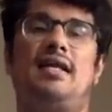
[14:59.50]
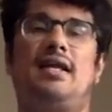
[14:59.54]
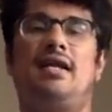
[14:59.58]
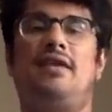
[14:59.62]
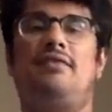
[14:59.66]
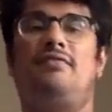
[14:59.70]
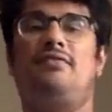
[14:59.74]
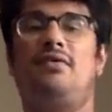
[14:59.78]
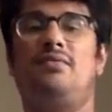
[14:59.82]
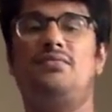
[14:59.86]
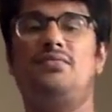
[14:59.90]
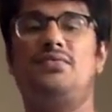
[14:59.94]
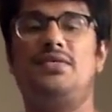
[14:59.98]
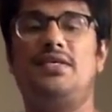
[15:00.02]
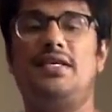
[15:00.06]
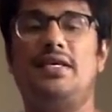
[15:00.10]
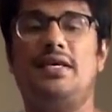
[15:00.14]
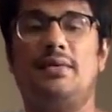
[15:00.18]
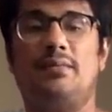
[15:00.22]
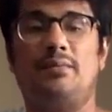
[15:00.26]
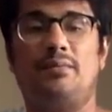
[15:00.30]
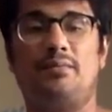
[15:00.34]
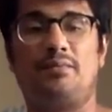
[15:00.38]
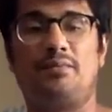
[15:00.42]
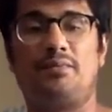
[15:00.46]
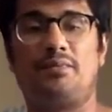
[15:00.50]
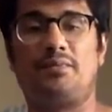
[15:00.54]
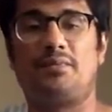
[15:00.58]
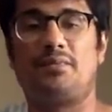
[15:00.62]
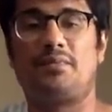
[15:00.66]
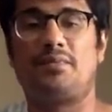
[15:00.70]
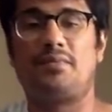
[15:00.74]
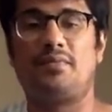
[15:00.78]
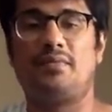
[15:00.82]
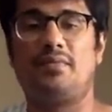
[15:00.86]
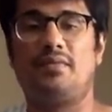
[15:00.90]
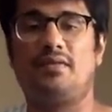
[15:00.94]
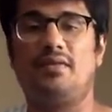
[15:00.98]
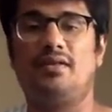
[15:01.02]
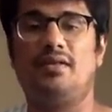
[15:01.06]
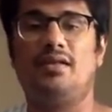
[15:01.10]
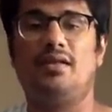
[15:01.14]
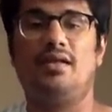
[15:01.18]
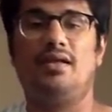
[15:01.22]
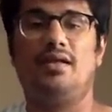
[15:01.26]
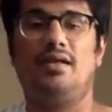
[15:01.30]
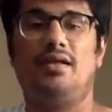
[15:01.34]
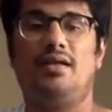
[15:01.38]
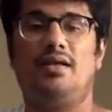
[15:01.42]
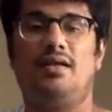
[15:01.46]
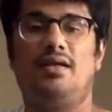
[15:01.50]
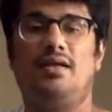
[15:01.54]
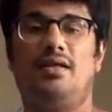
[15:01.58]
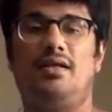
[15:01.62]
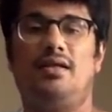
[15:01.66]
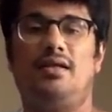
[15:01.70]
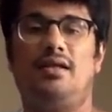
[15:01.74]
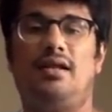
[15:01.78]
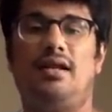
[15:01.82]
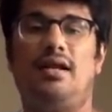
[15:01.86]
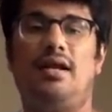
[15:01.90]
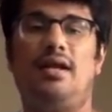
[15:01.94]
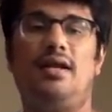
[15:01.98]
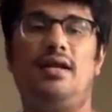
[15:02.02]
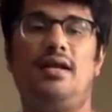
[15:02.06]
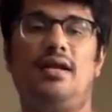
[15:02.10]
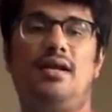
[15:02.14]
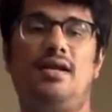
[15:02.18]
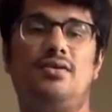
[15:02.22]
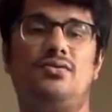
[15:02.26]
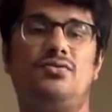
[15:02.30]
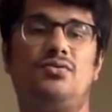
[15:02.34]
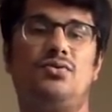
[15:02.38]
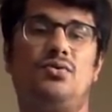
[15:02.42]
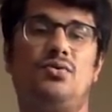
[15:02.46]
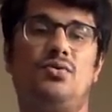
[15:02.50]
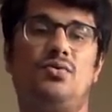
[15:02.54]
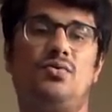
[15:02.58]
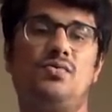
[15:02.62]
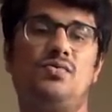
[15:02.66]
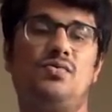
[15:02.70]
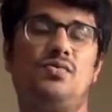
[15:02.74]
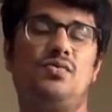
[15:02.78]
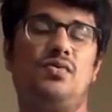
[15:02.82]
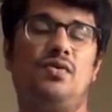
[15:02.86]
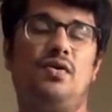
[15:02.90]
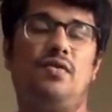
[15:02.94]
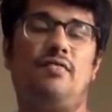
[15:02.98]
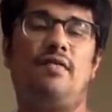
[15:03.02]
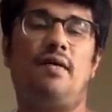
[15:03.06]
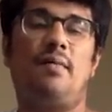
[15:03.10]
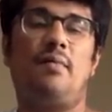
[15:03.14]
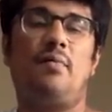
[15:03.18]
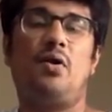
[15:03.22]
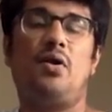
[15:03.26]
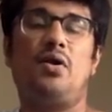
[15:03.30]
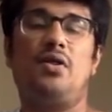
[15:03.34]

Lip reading: now if I take another combination, let's say I take it from C,